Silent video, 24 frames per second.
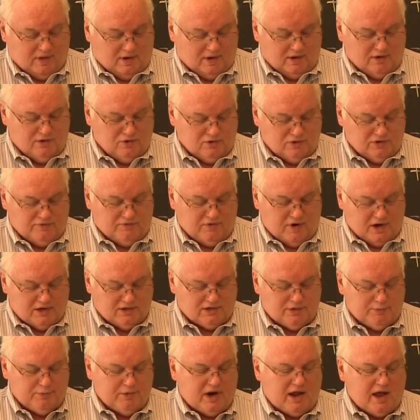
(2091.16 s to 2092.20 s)
I usually find
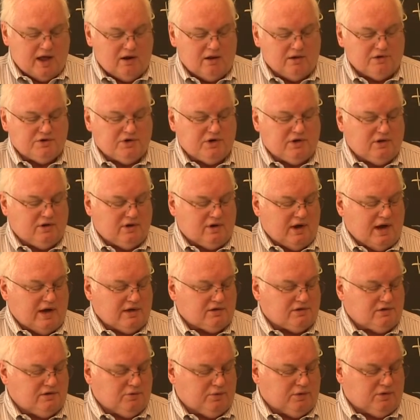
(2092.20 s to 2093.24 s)
some analogy that
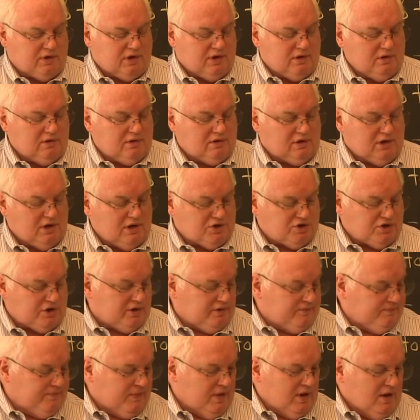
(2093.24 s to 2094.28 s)
has to do with kitchen,
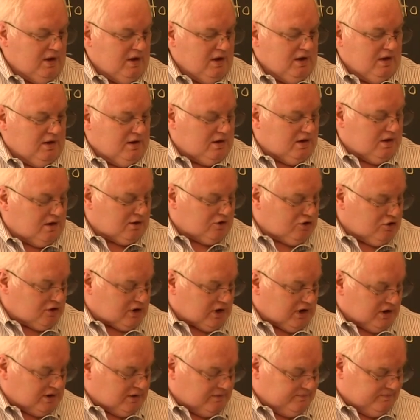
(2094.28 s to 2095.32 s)
uh,
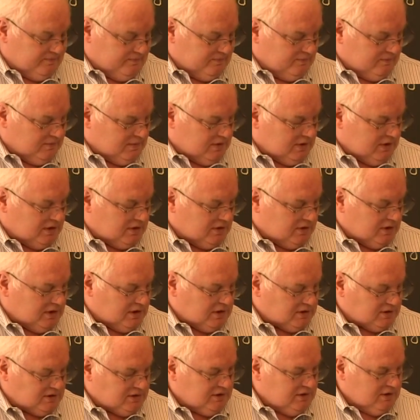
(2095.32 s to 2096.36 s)
cooking, and
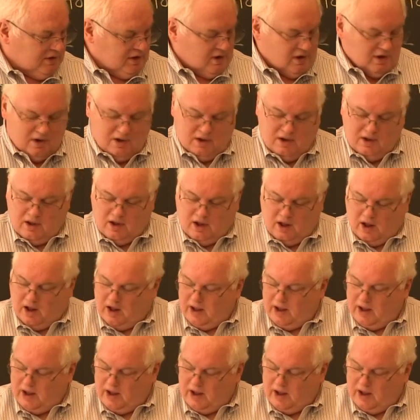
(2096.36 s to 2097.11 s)
things.